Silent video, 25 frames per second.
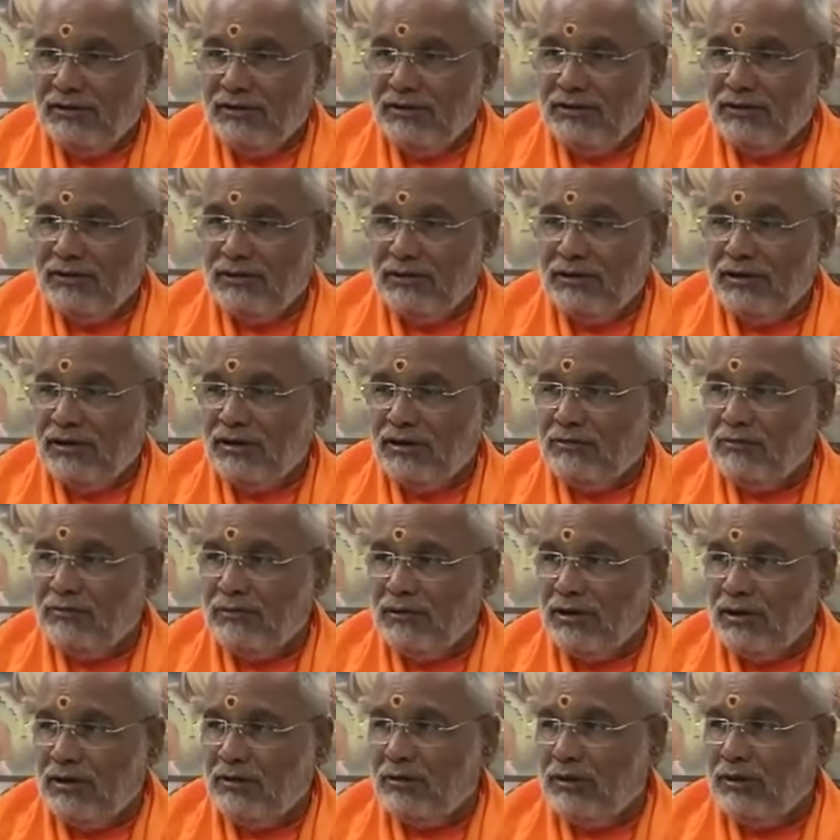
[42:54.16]
So that
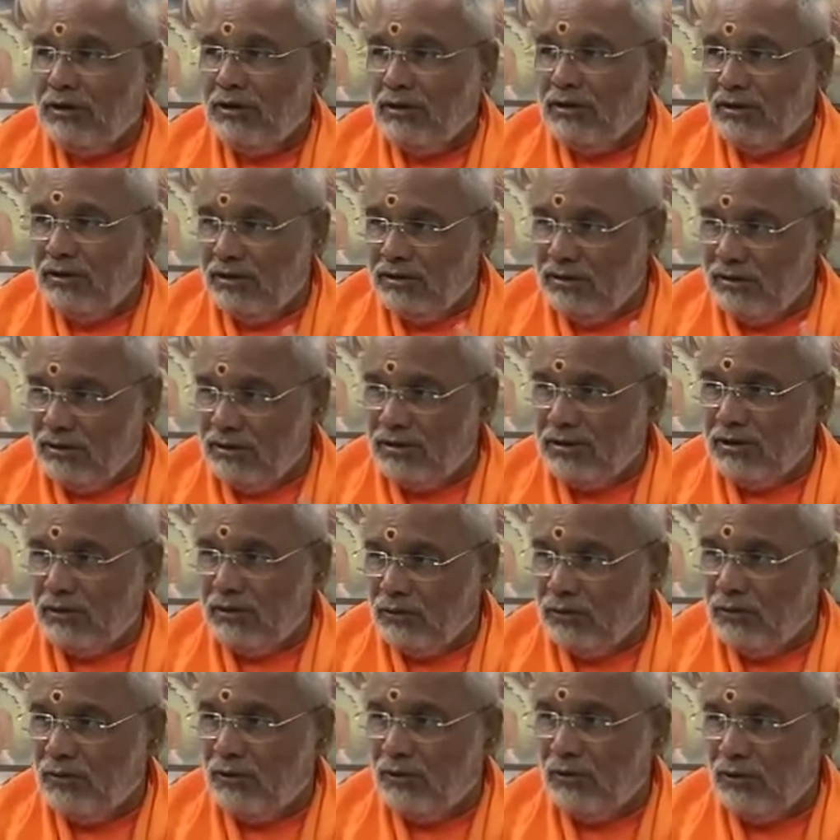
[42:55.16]
Ahmedabad, there's a
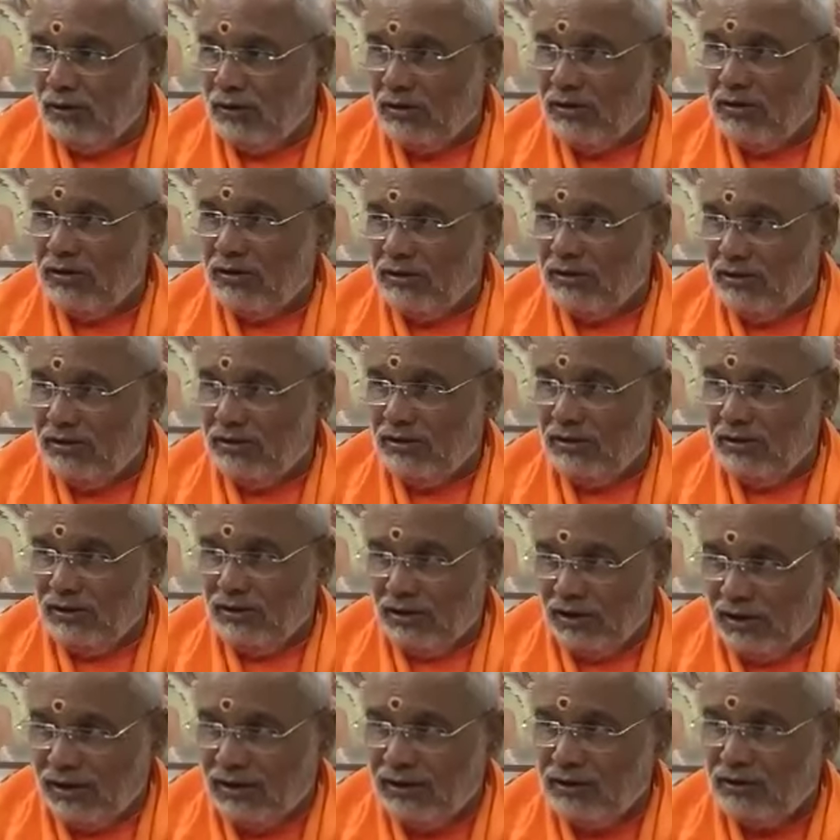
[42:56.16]
town hall
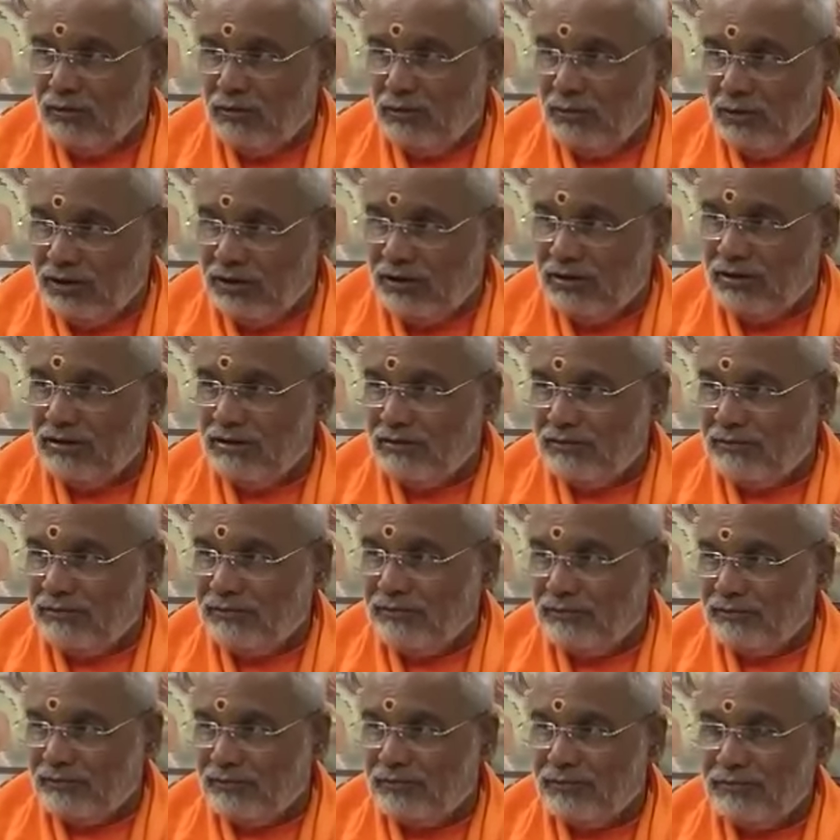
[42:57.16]
near Alice Bridge.
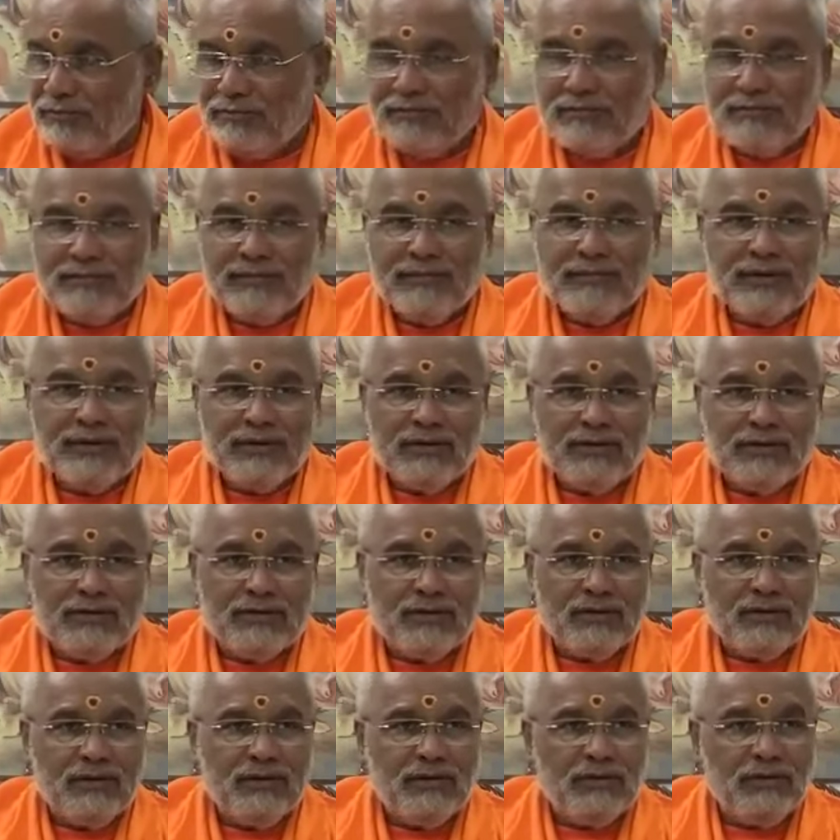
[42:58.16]

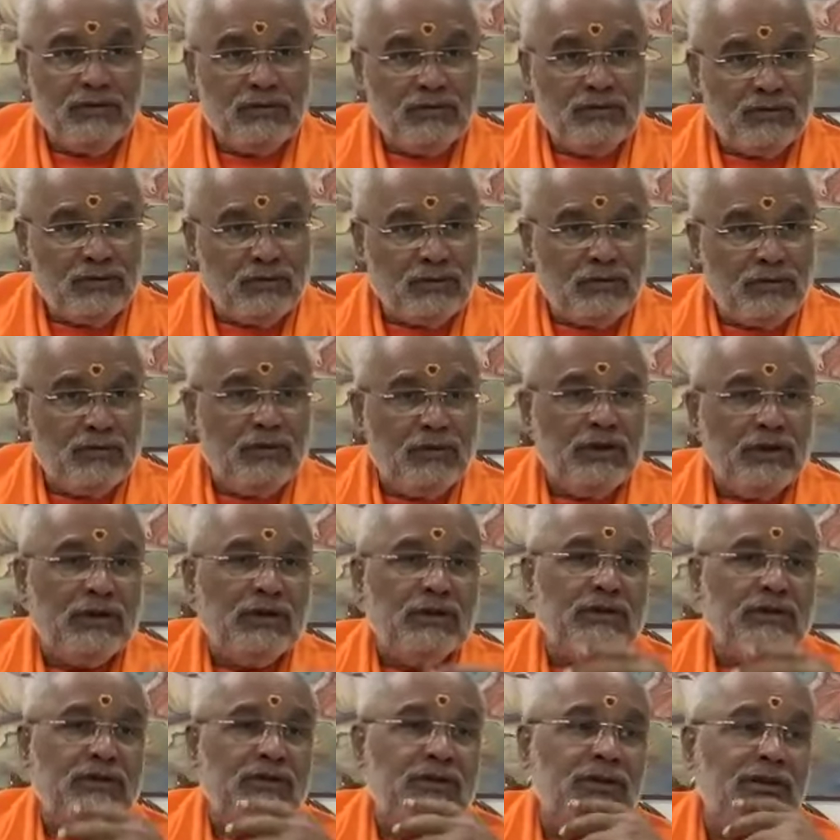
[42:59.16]
So he used to go
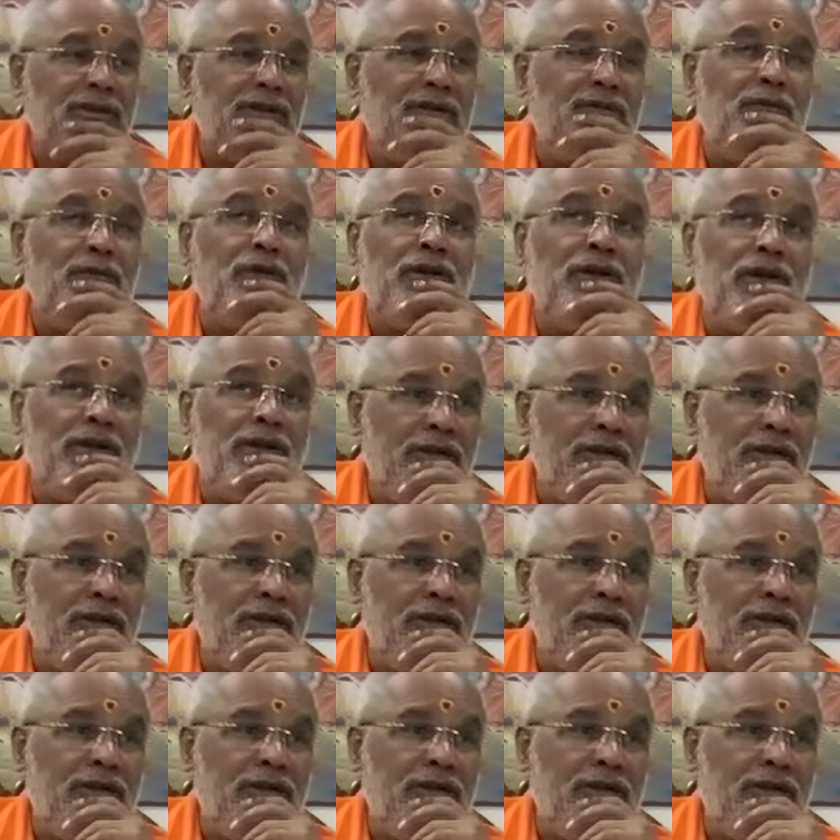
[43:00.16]
and seek what